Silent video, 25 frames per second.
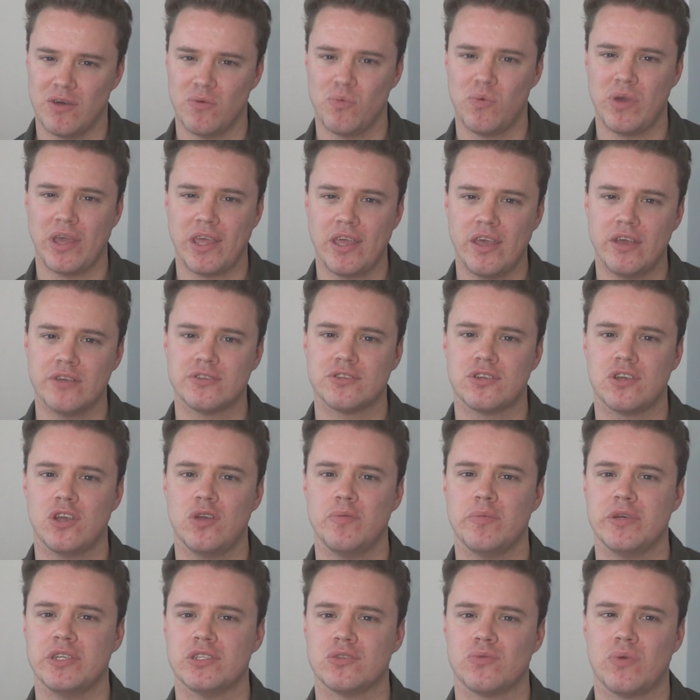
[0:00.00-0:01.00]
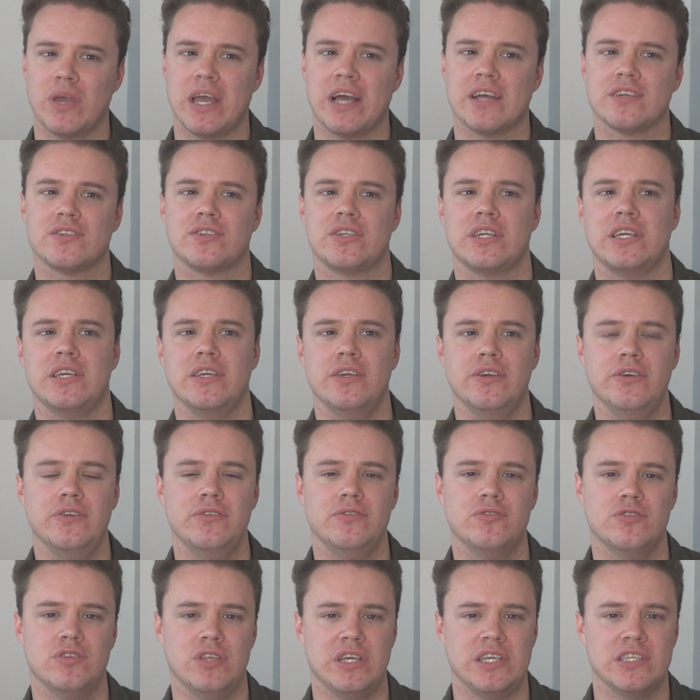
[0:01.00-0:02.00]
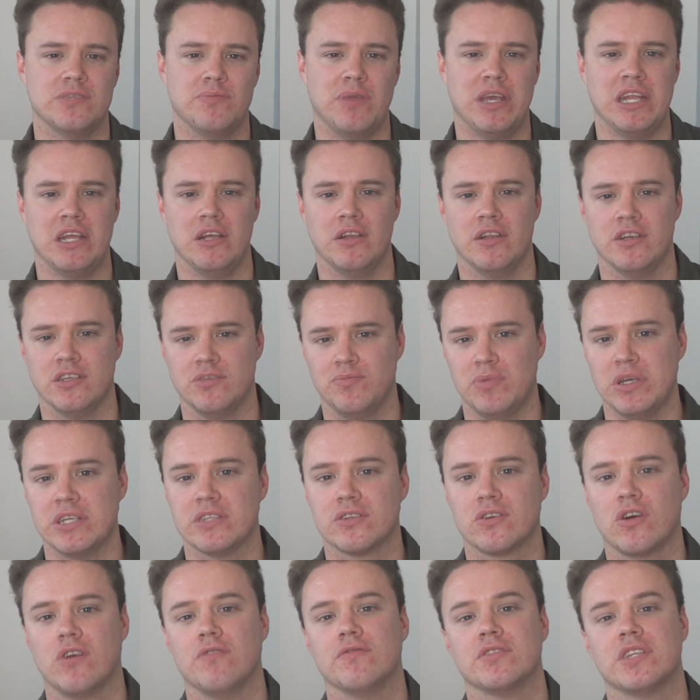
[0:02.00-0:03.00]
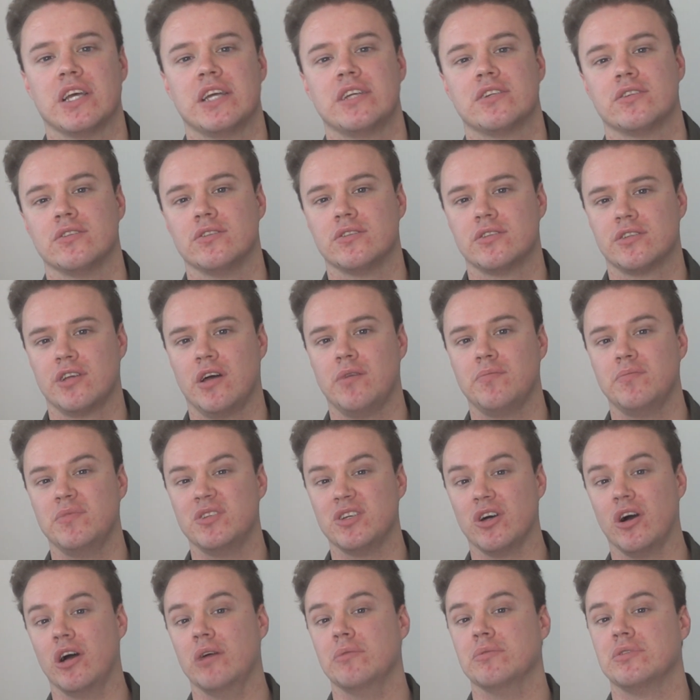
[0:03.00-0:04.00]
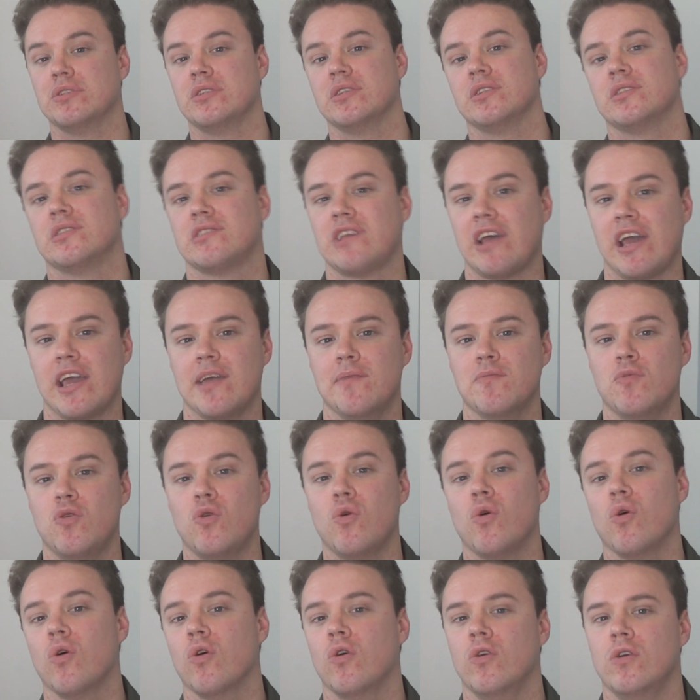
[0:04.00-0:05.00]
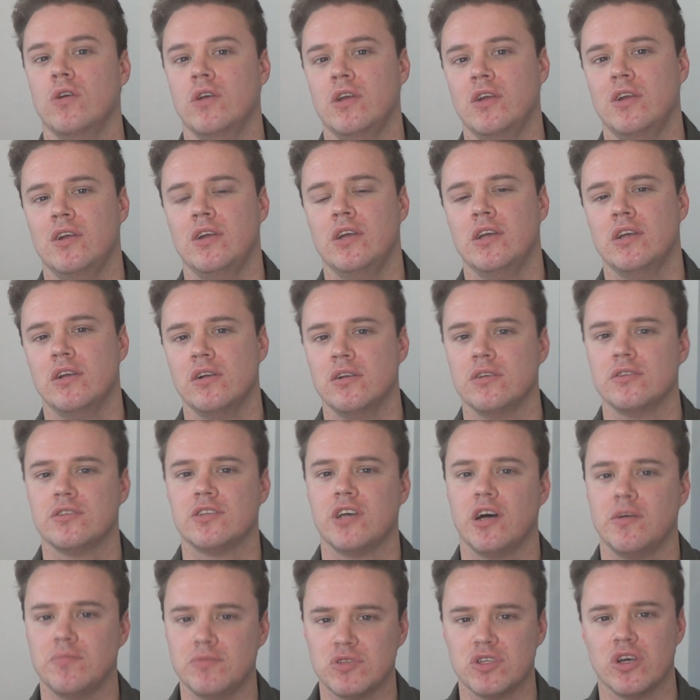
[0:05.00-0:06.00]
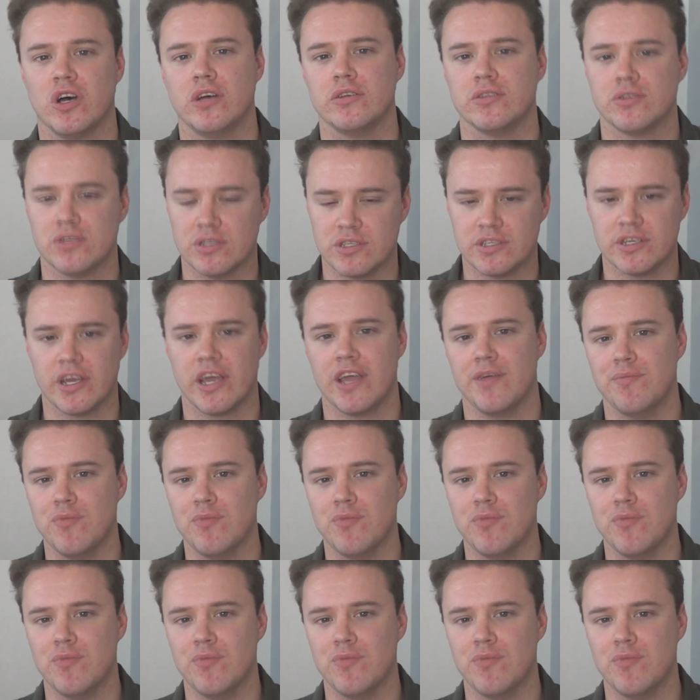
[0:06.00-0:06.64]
we as humans, we actually use these meaningless bits of conversation sometimes to say more, sometimes to